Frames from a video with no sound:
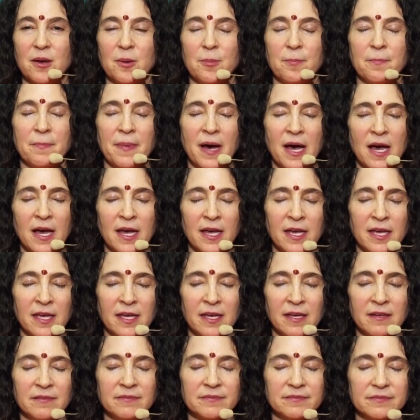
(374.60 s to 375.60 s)

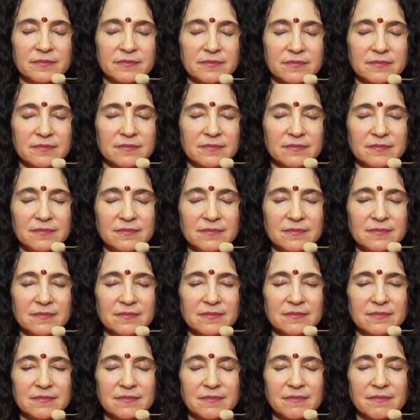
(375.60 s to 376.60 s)
My
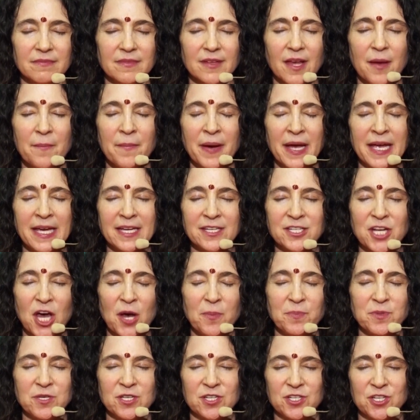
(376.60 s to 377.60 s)

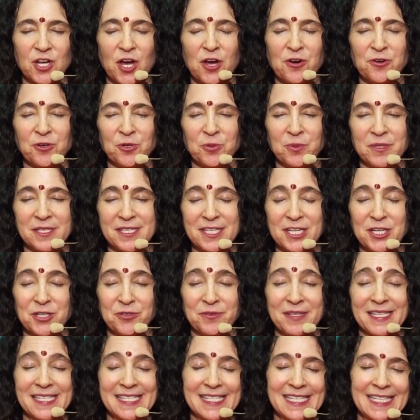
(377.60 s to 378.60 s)
adopted daughter was here
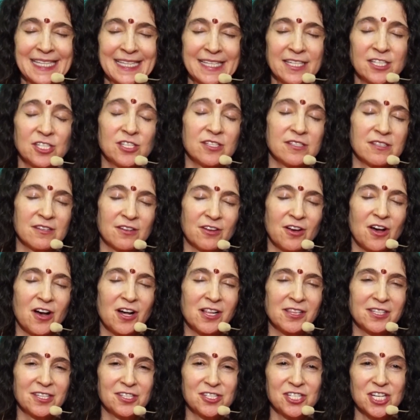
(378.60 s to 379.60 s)
recently. She's in
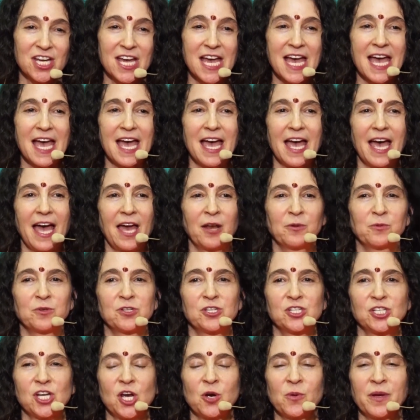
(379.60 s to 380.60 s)
college and
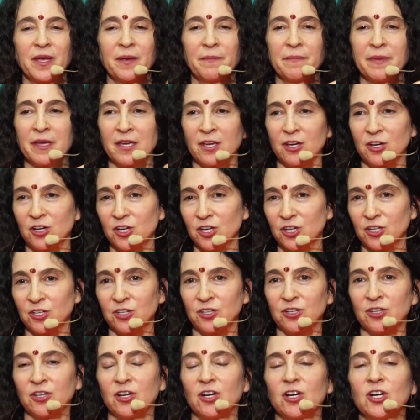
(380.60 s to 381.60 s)
was showing me
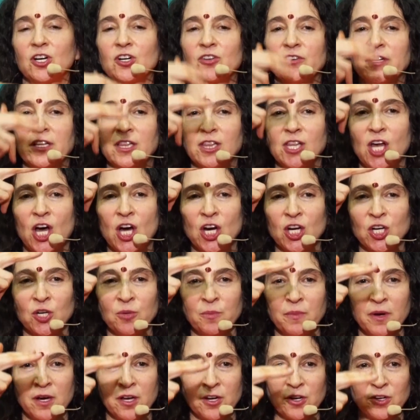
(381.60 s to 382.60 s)
her
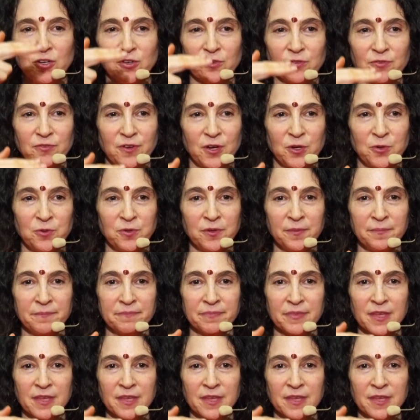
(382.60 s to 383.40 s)
alarm on her phone